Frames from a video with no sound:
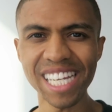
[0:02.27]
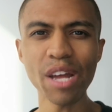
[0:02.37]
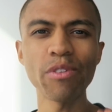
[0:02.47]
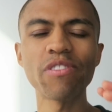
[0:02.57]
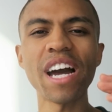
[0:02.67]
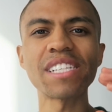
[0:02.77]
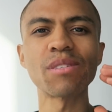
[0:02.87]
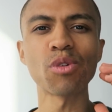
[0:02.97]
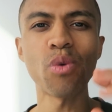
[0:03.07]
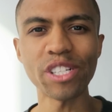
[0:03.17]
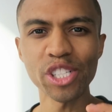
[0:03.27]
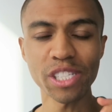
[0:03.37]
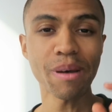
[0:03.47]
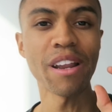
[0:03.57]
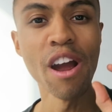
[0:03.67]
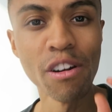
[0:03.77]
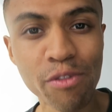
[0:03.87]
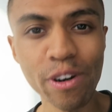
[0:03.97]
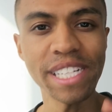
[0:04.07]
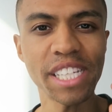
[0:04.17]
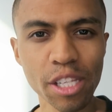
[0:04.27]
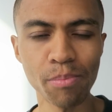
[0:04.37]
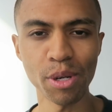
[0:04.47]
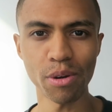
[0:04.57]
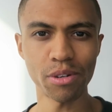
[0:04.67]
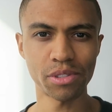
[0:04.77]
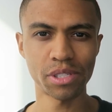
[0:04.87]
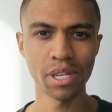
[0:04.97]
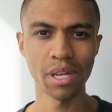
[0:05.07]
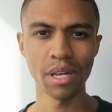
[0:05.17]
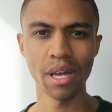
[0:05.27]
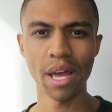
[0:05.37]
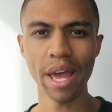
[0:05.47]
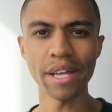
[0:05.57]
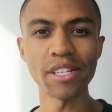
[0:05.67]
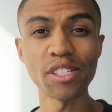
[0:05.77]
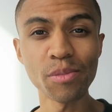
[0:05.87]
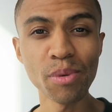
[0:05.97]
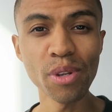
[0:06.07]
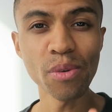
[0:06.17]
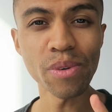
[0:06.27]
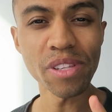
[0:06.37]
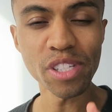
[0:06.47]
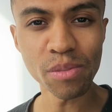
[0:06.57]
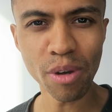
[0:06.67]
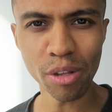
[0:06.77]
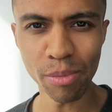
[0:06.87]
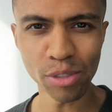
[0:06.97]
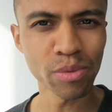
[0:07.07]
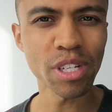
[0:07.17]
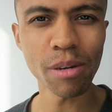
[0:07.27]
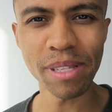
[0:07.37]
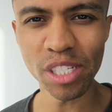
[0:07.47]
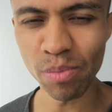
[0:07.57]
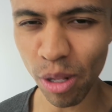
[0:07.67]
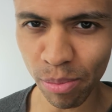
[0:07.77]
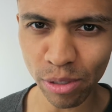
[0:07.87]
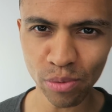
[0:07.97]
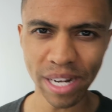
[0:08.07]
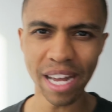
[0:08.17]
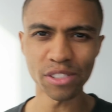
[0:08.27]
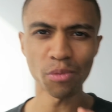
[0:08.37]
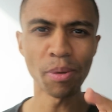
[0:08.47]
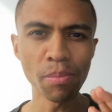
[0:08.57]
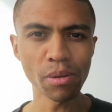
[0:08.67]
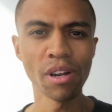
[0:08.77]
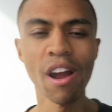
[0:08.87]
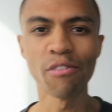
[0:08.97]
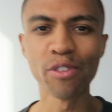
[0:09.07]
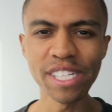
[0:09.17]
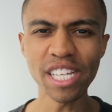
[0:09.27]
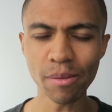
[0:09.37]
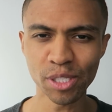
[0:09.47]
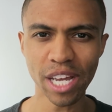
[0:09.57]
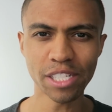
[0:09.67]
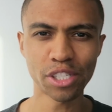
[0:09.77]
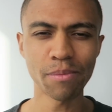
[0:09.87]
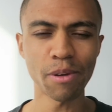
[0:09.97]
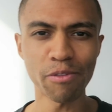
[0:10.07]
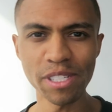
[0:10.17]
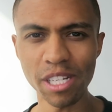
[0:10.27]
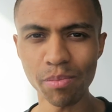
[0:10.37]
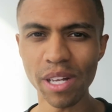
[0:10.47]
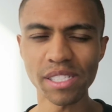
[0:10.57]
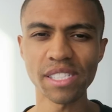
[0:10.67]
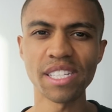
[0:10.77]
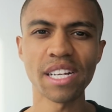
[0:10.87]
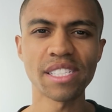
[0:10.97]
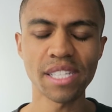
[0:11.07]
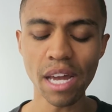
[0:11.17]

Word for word: Today we've got some questions about freezing the bureaus and disputing with the smaller bureaus. We're gonna talk about these smaller bureaus right now. So people are freezing up SageStream, they're freezing up LexisNexis.